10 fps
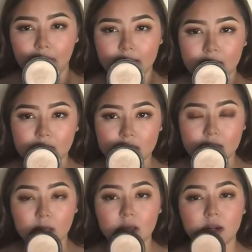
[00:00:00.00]
Like, this,
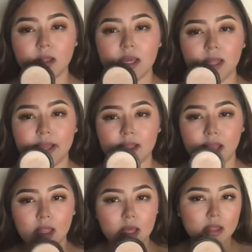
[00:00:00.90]
literally, like,
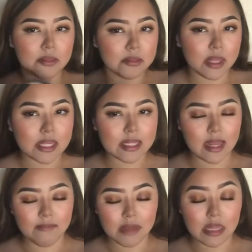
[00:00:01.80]
they look the
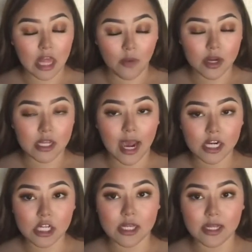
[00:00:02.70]
same, but they were
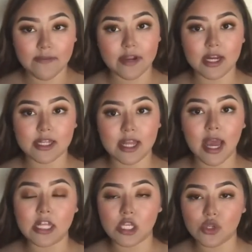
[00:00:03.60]
actually different because they
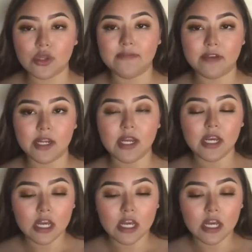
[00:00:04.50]
had two different